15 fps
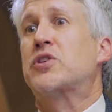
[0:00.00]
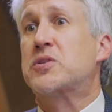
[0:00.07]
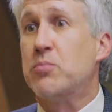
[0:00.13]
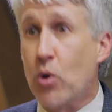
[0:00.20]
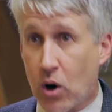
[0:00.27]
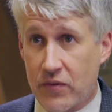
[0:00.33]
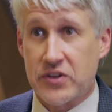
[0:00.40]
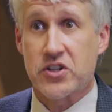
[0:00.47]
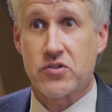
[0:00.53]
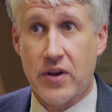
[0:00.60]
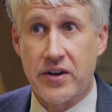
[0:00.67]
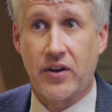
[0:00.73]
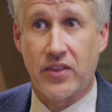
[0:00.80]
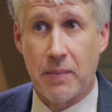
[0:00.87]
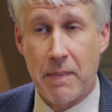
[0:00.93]
puts more of a
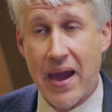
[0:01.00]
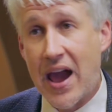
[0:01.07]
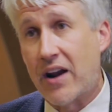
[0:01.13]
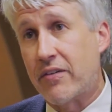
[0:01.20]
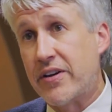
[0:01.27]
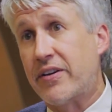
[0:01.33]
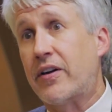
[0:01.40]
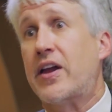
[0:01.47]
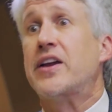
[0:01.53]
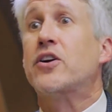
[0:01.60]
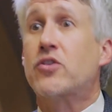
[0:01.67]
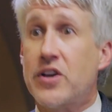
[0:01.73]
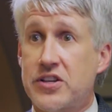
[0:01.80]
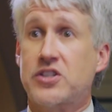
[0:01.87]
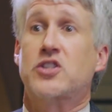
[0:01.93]
strain on the battery,
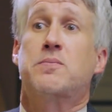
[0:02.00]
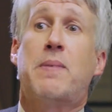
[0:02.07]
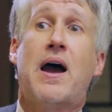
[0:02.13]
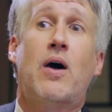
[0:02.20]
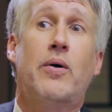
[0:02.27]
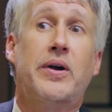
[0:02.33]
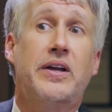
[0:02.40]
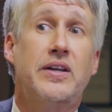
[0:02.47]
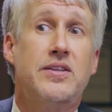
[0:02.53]
increases power